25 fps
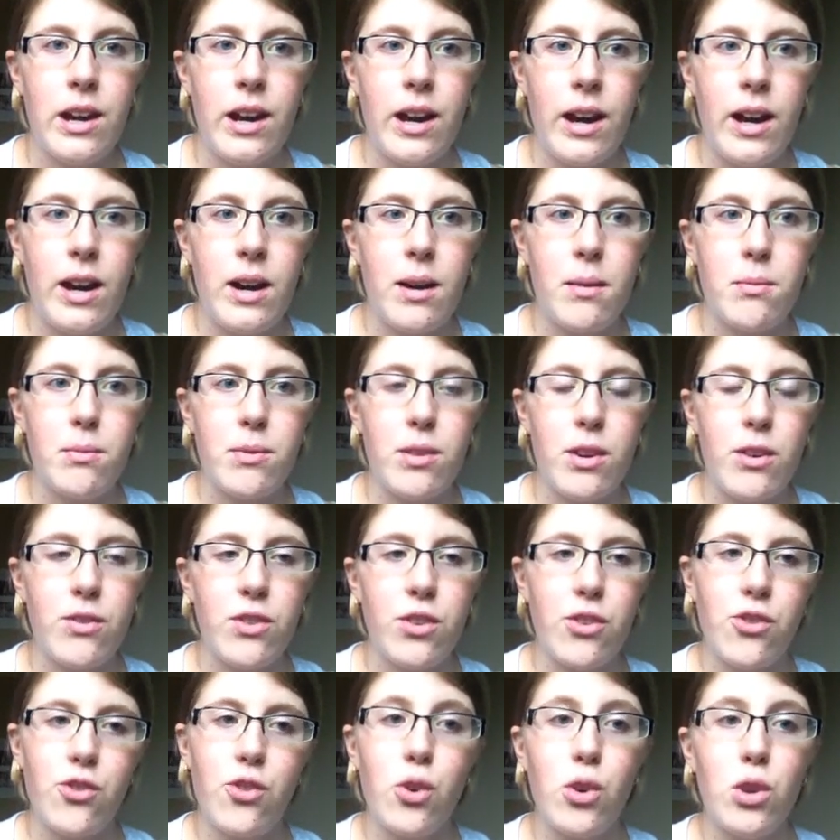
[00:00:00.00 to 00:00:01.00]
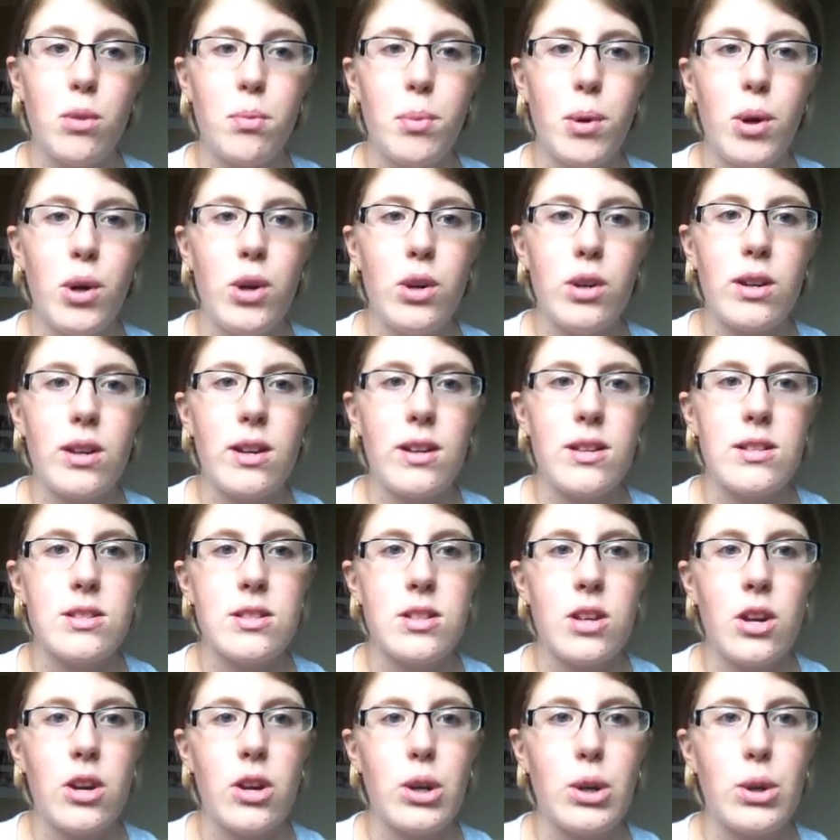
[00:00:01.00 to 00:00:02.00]
4th book,
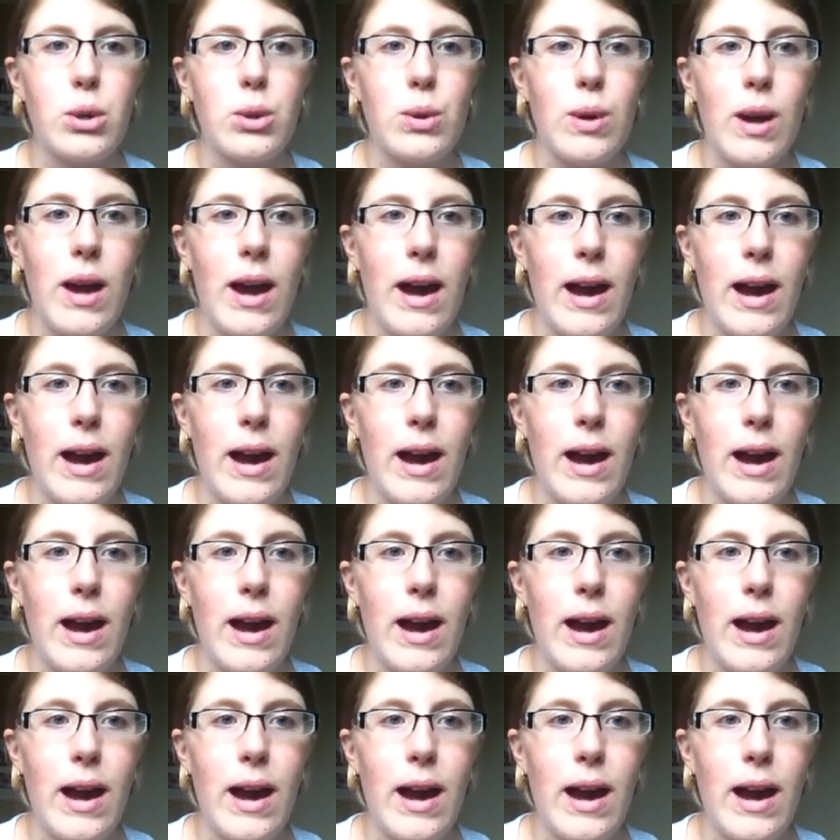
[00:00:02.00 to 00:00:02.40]
so